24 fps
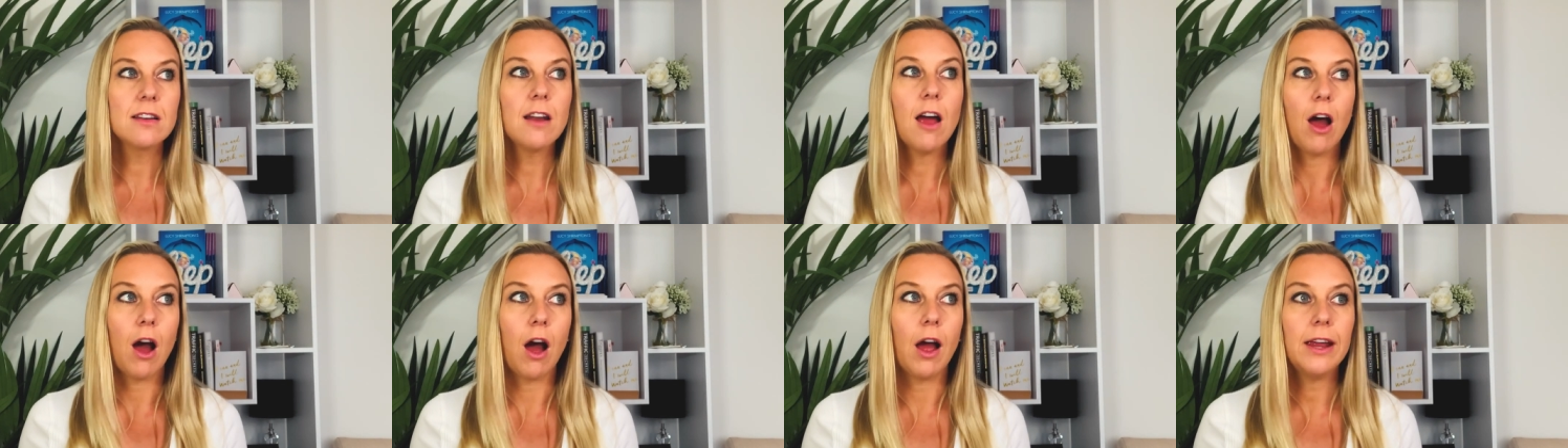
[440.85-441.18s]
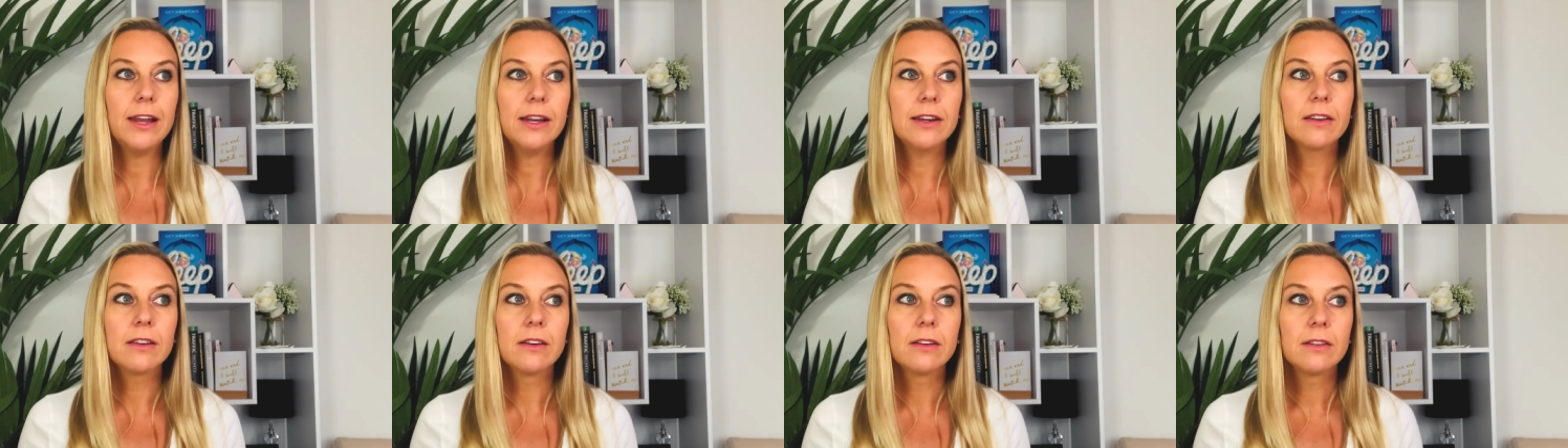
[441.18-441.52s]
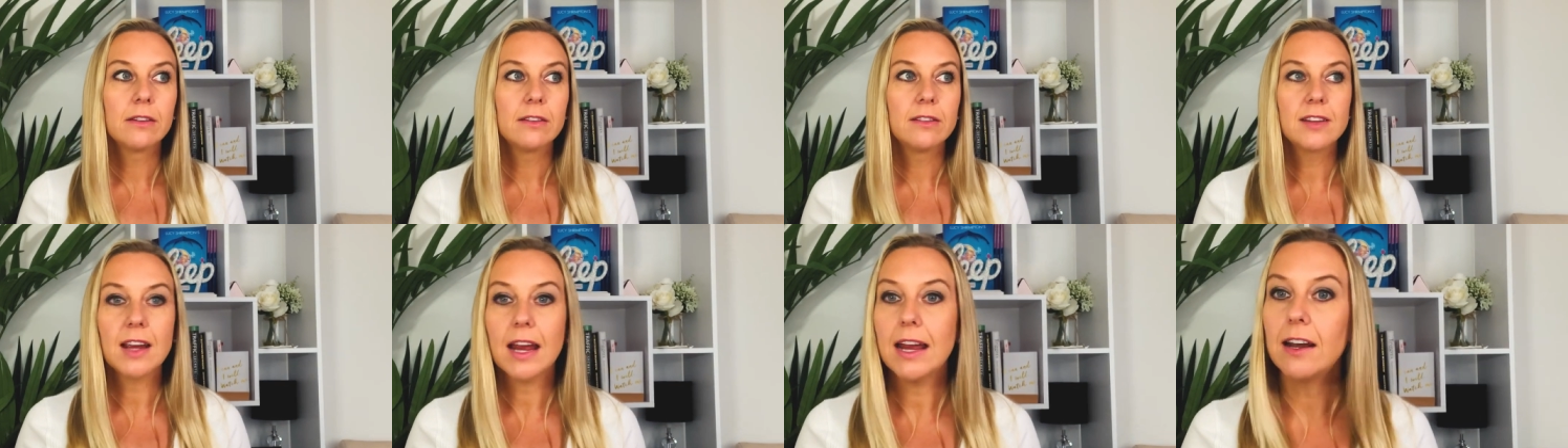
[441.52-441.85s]
like
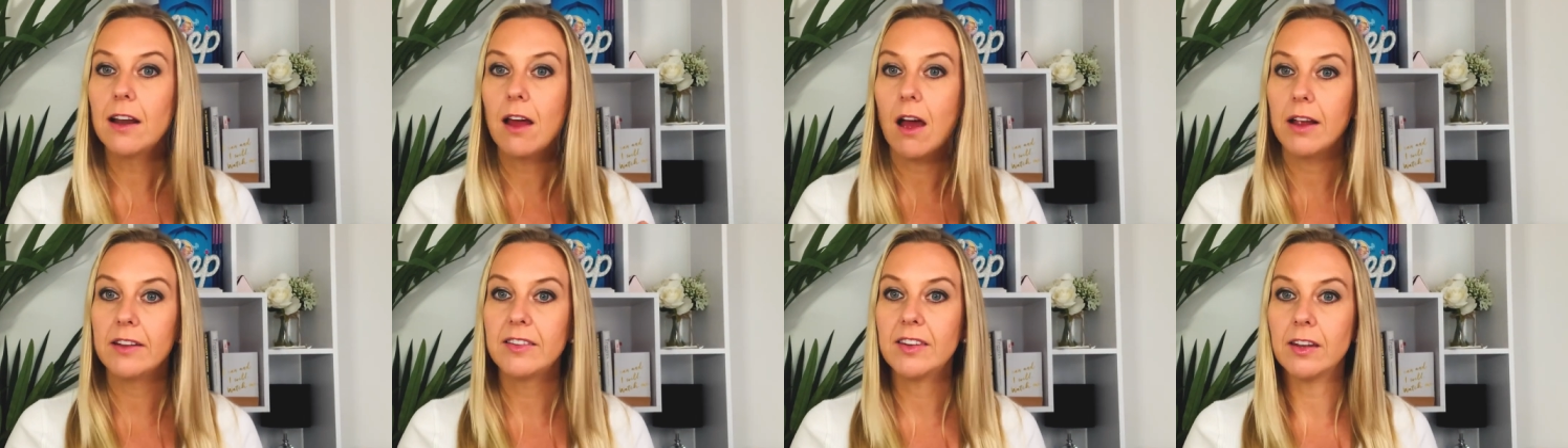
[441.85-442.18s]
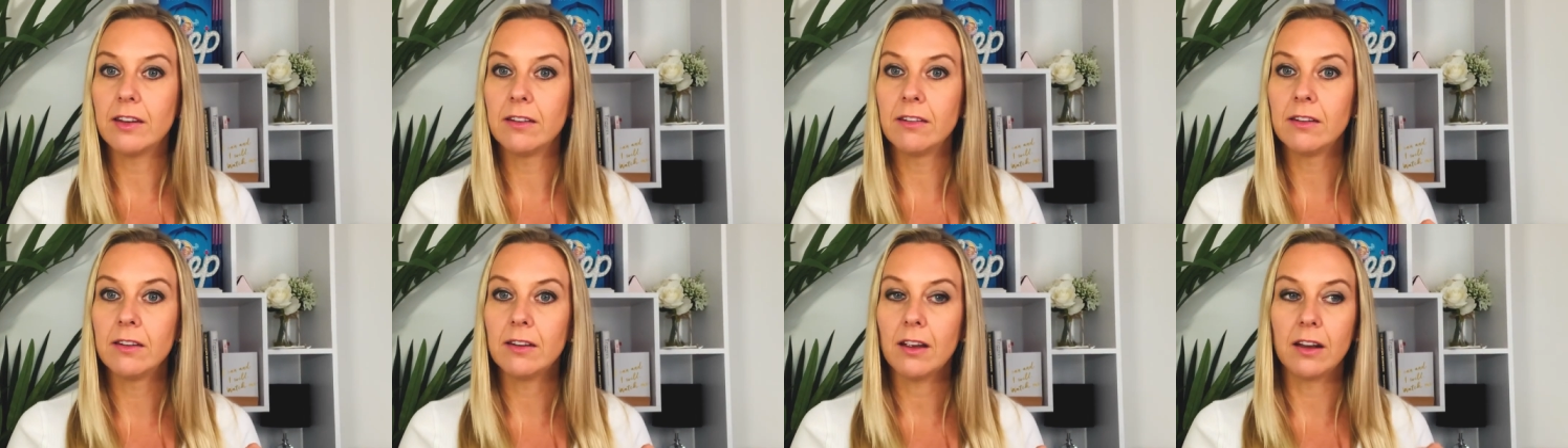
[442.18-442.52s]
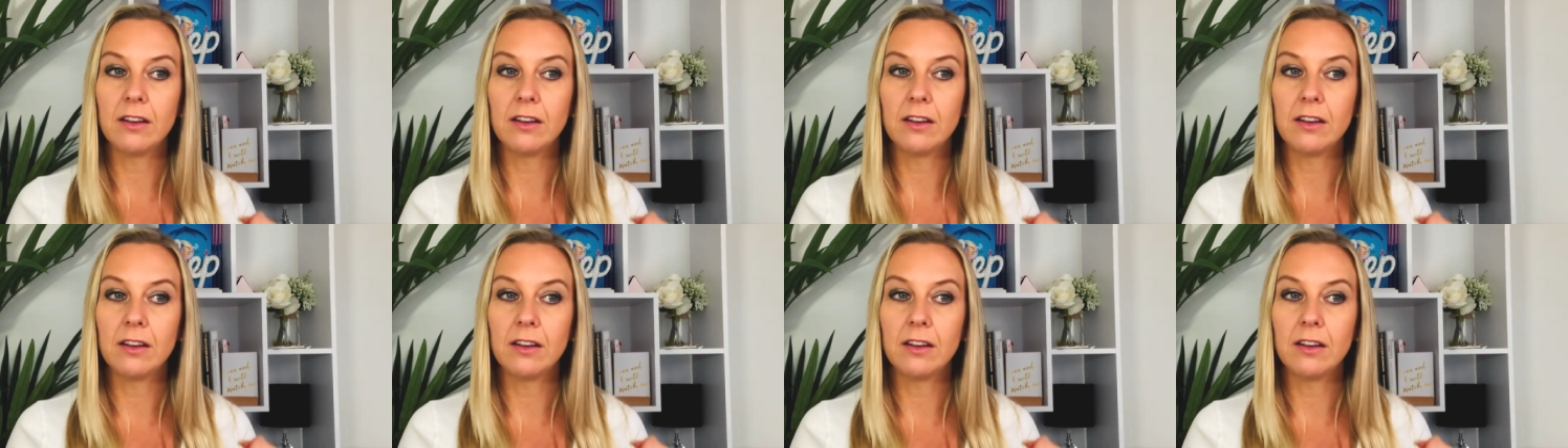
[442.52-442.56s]
daylight and,